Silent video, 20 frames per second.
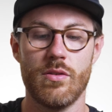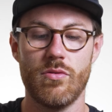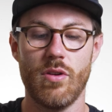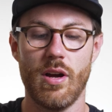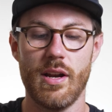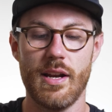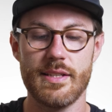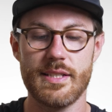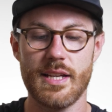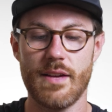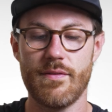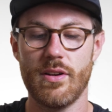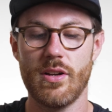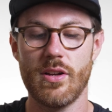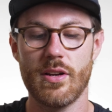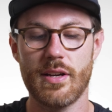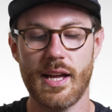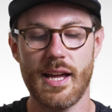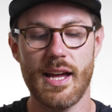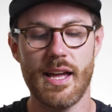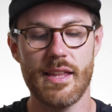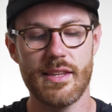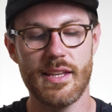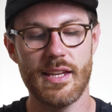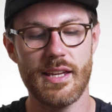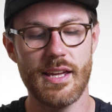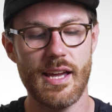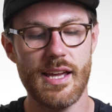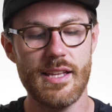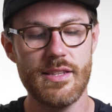Right, let's have a look at
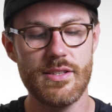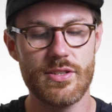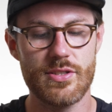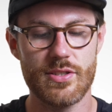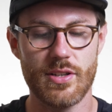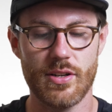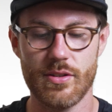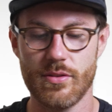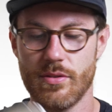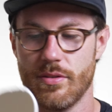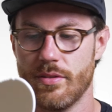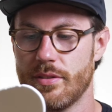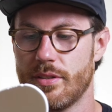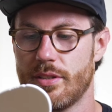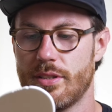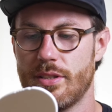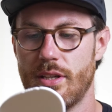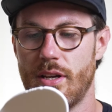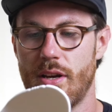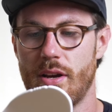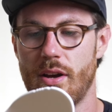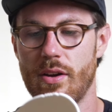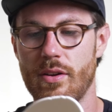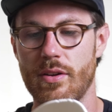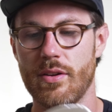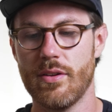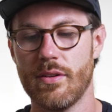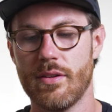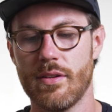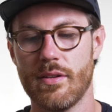the insole. So
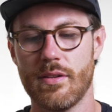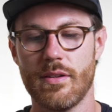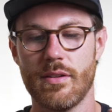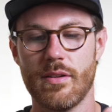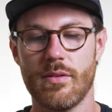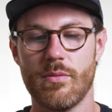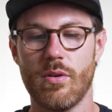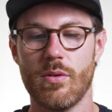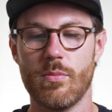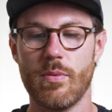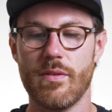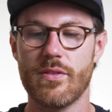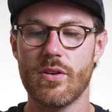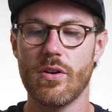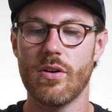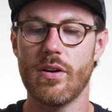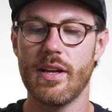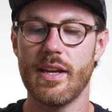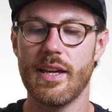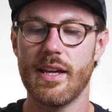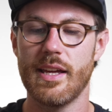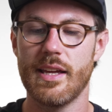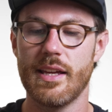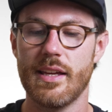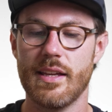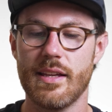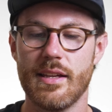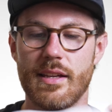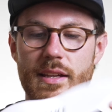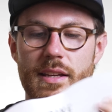what we've got
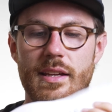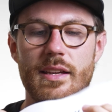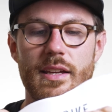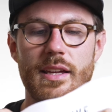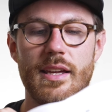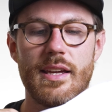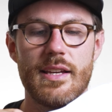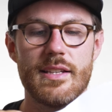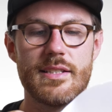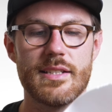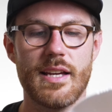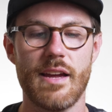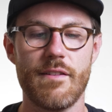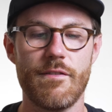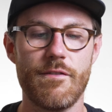here is a